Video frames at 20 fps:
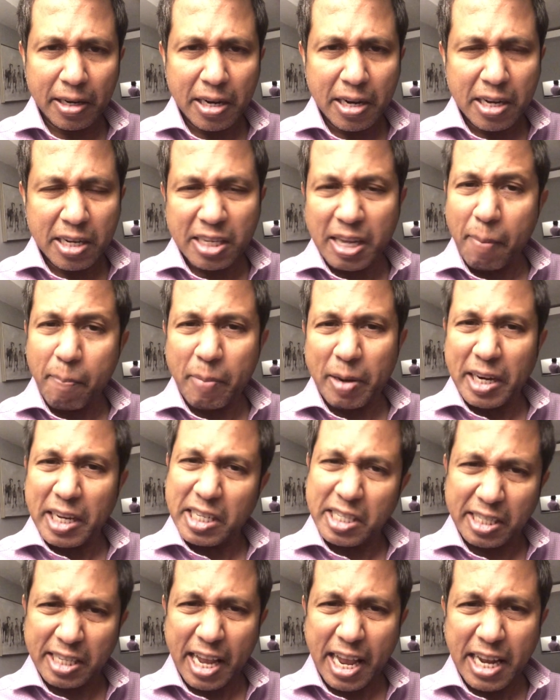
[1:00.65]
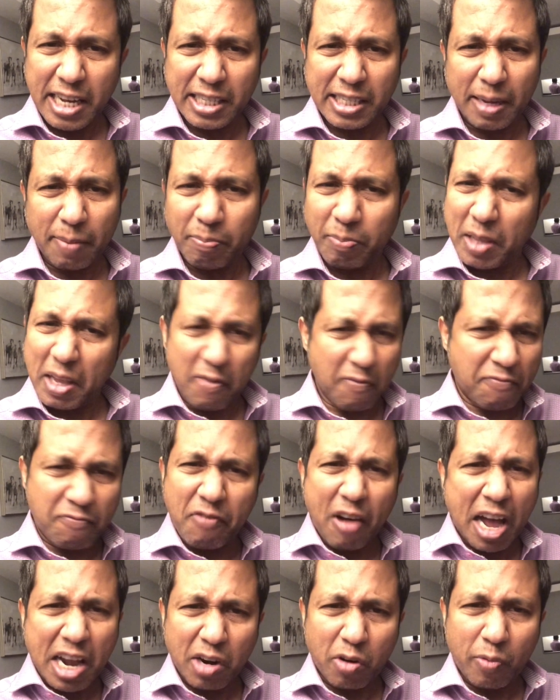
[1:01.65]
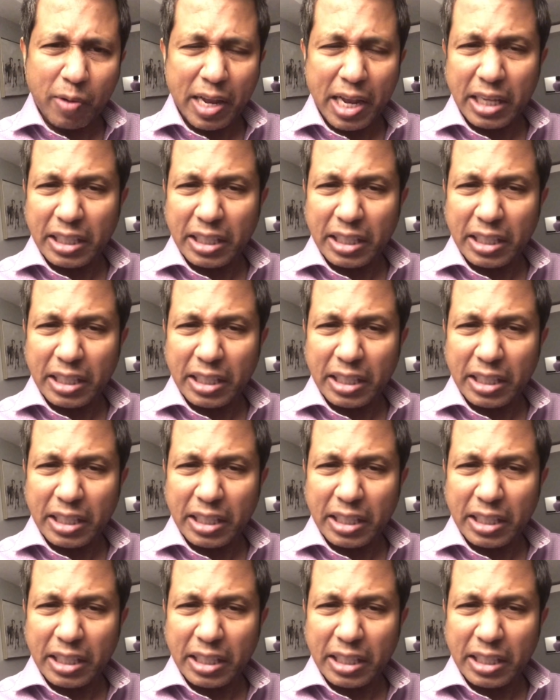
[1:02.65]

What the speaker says: Somebody is saying something far away.